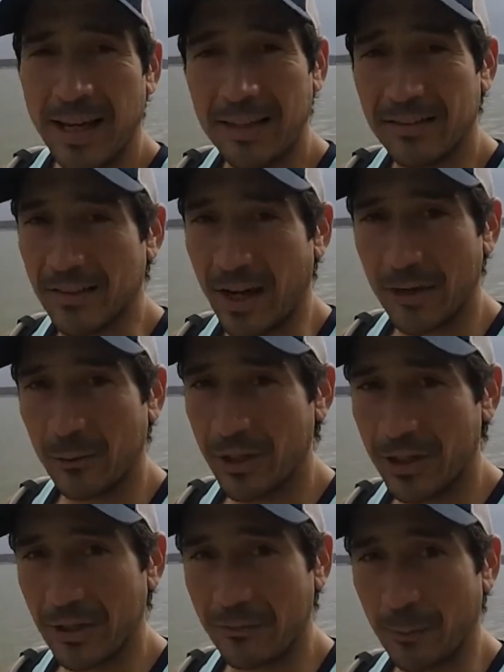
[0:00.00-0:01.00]
It's not
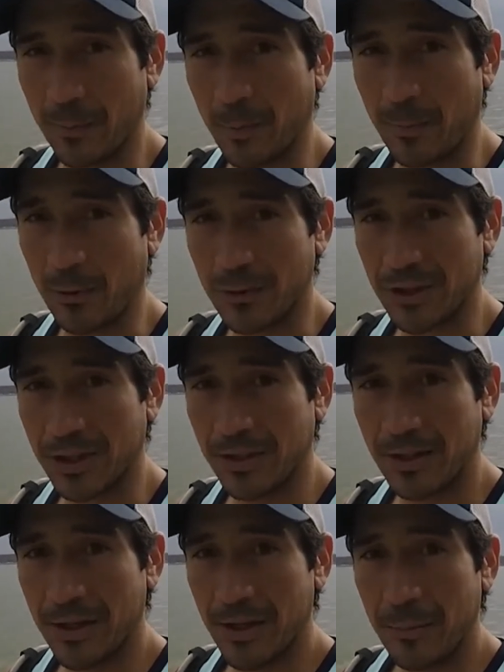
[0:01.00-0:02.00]
only good for propulsion,
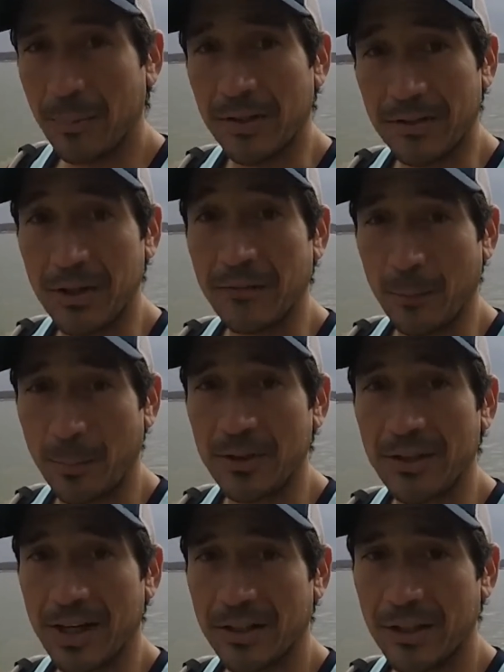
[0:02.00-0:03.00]
but it's good for
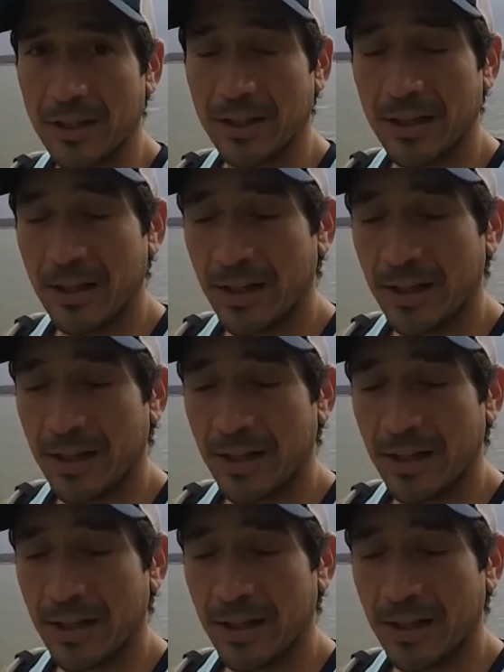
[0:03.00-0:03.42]
protection.